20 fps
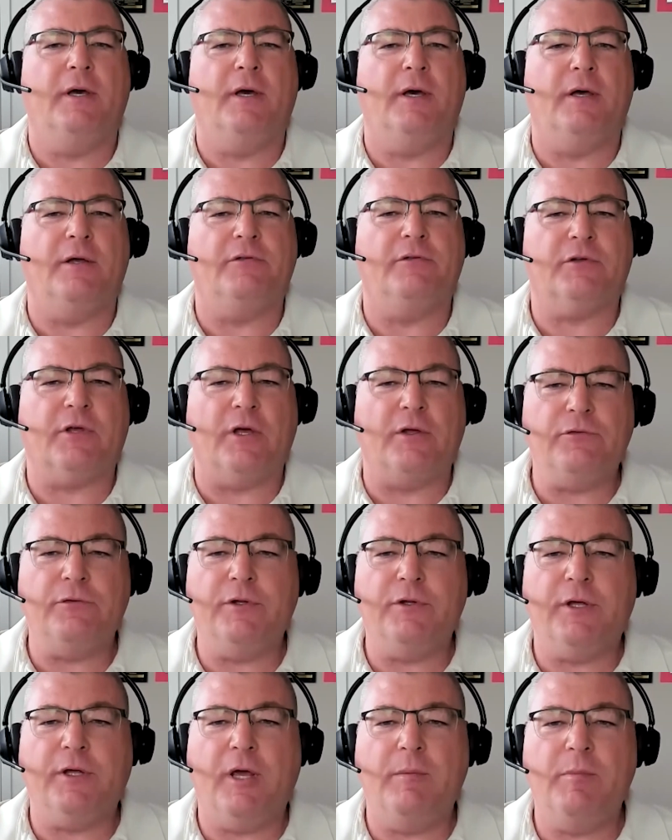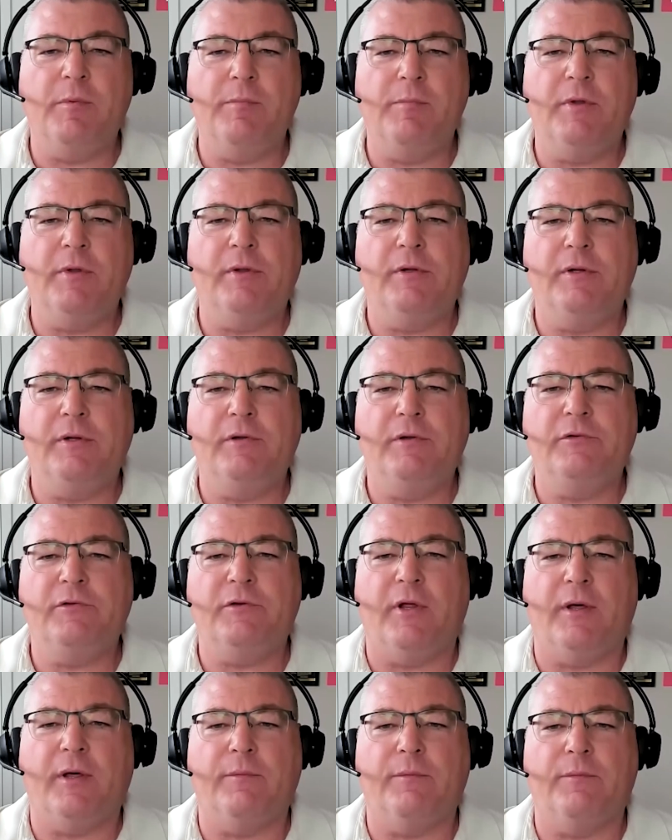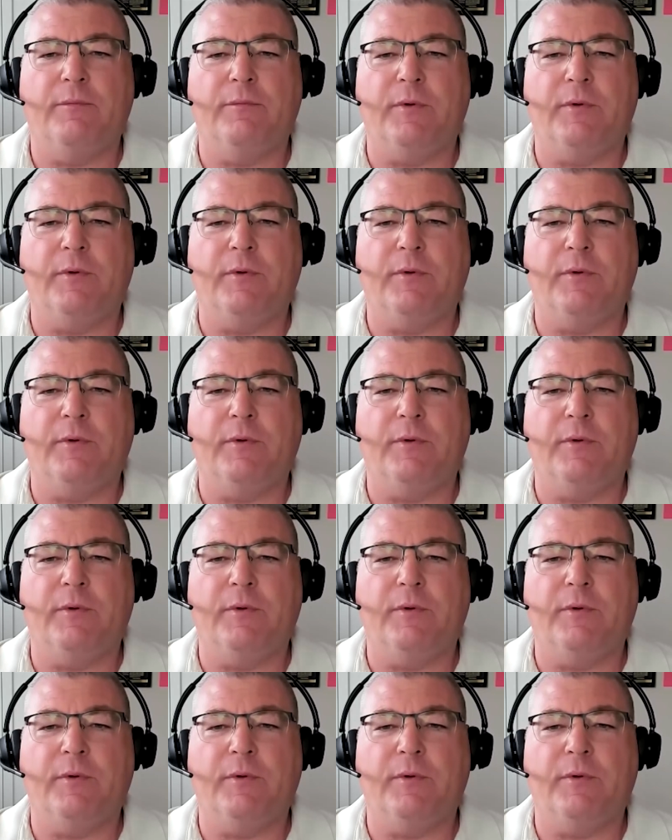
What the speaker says: scheduling capabilities that